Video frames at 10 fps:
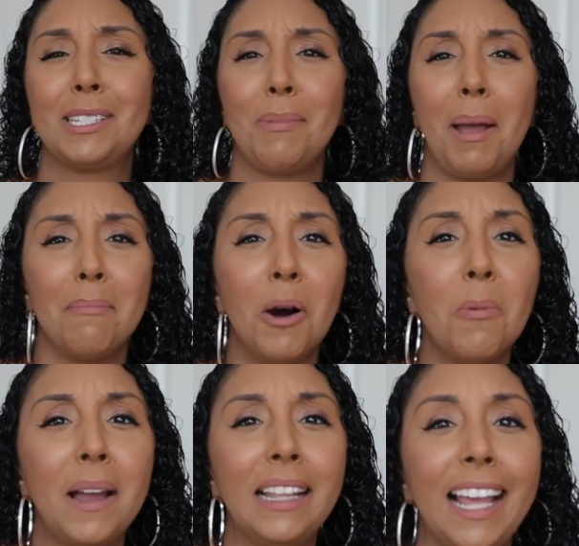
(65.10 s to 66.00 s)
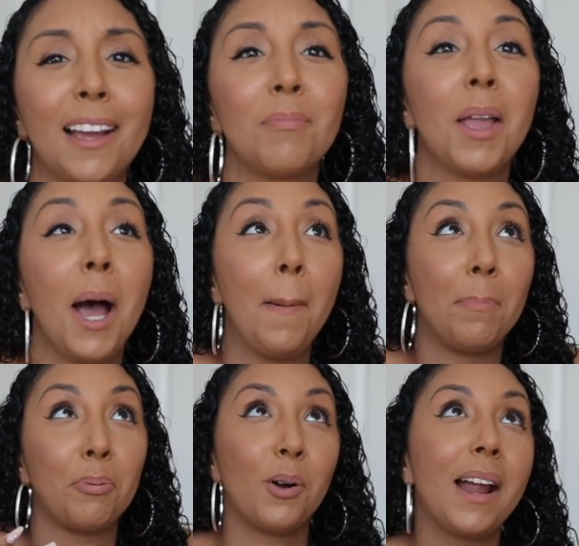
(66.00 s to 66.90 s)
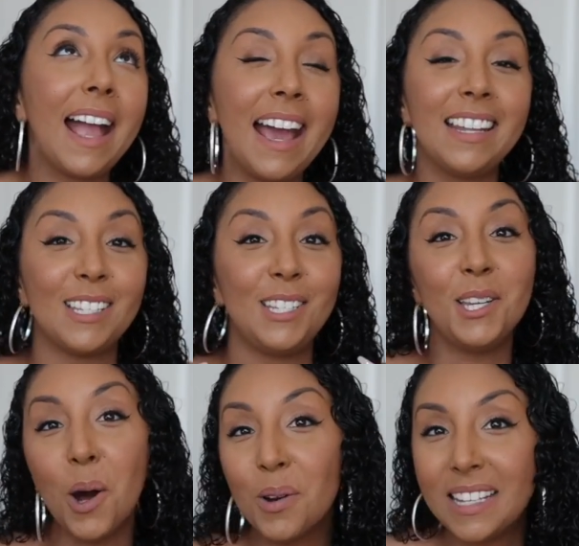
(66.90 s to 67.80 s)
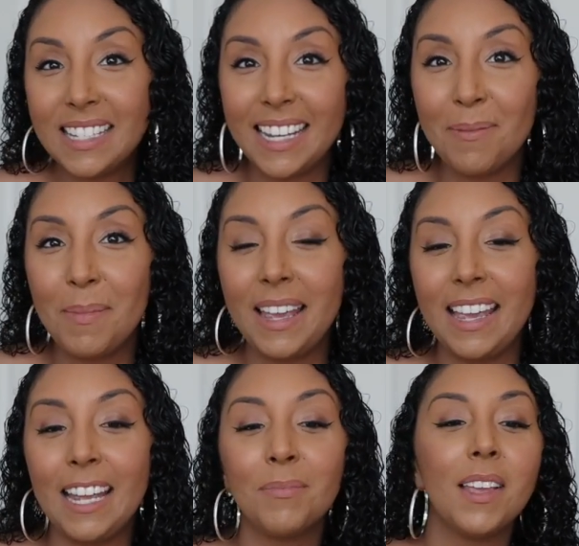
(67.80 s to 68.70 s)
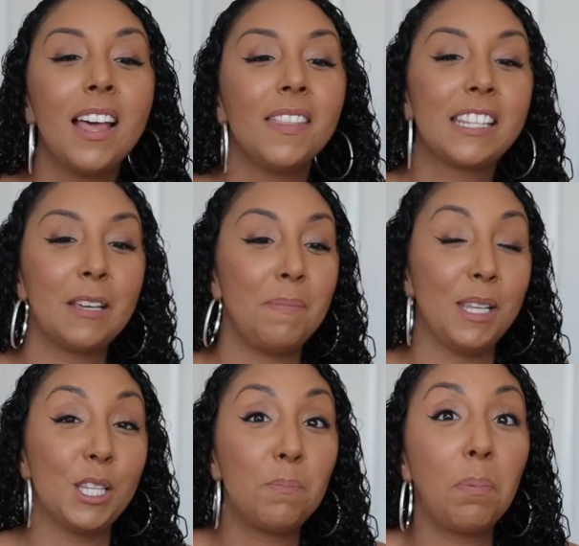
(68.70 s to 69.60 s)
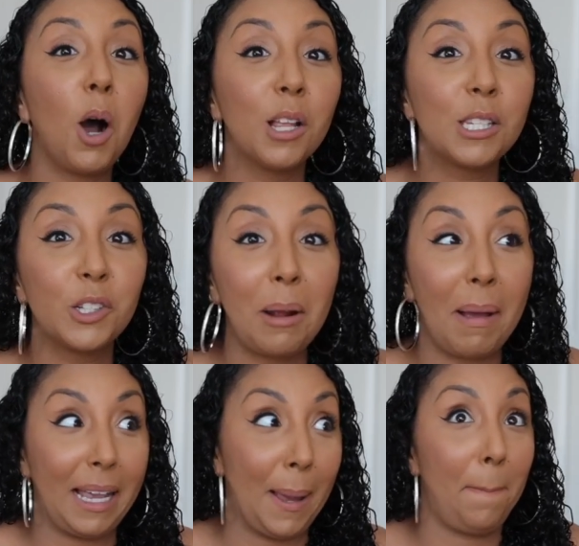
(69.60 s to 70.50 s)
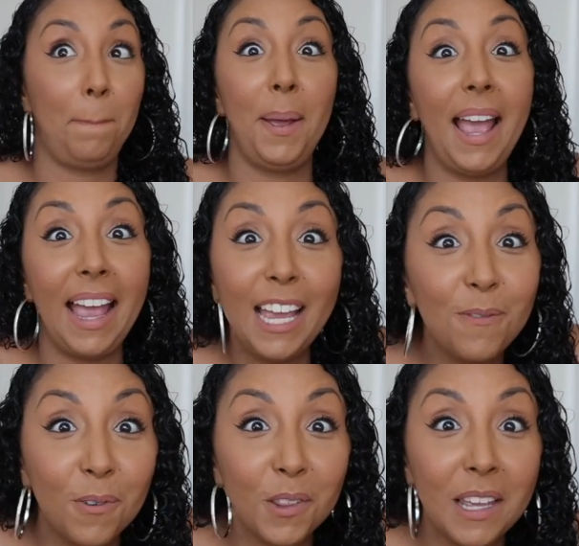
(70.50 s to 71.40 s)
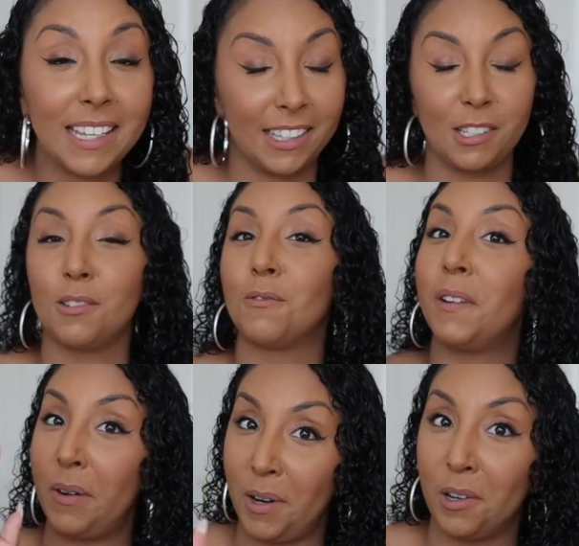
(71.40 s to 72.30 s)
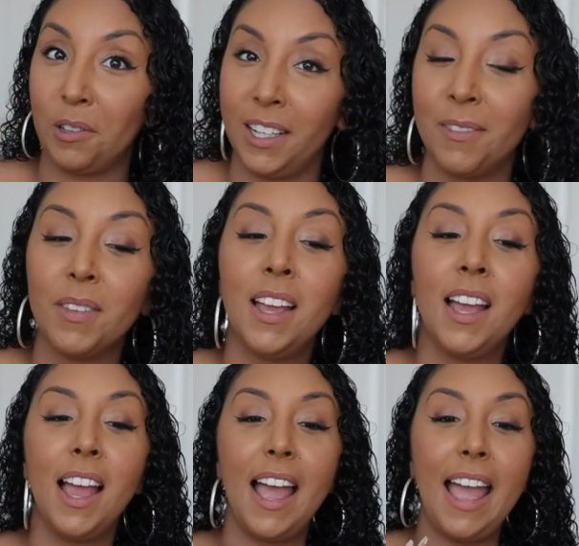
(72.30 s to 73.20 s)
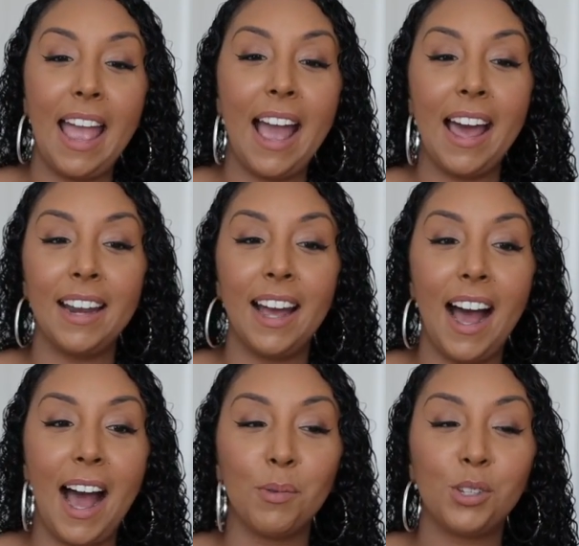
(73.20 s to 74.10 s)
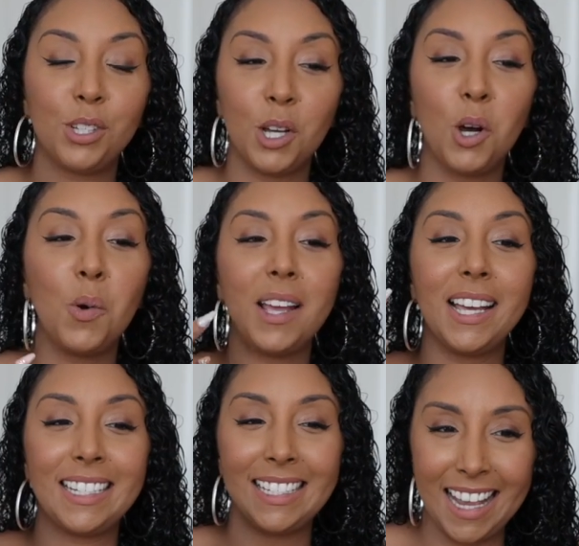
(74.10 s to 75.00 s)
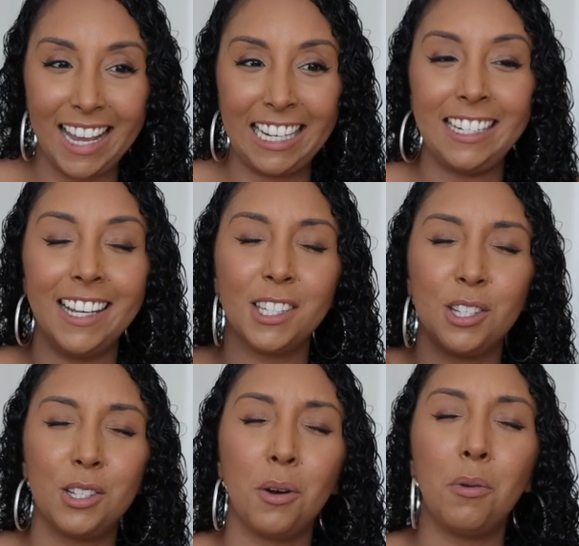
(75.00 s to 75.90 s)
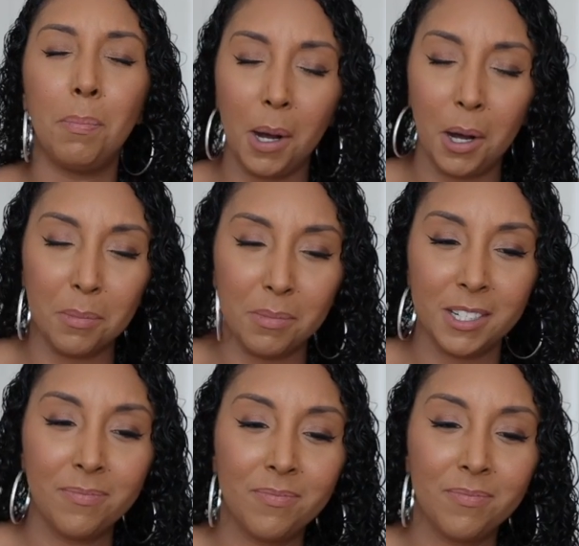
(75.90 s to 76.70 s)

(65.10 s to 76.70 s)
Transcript: is my moment, like a brand is noticing me, this could be sponsored, I might get paid for this, like this was very early. And I was so excited yet so bummed